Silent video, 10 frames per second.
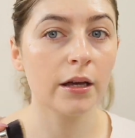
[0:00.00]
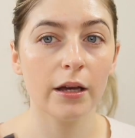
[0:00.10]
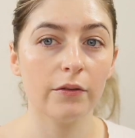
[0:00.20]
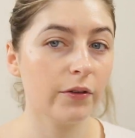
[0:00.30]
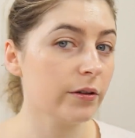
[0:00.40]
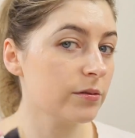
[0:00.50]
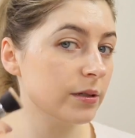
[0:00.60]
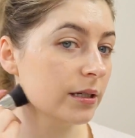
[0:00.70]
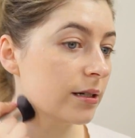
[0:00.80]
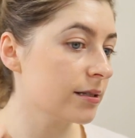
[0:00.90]
It feels
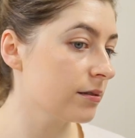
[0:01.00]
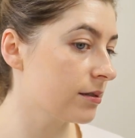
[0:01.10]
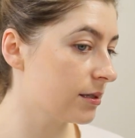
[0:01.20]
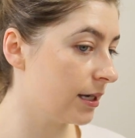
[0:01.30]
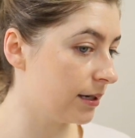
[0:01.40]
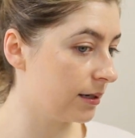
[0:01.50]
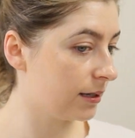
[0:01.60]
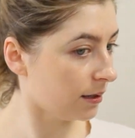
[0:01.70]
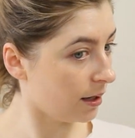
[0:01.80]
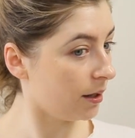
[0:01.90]
really nice on the skin, and
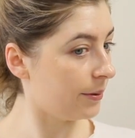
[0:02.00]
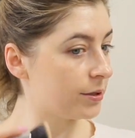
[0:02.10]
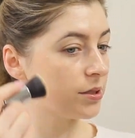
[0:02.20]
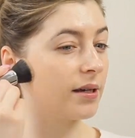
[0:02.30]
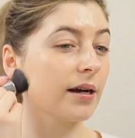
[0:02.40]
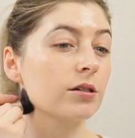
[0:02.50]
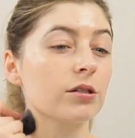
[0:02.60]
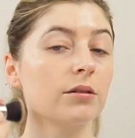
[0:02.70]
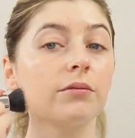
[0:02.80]
the color match is actually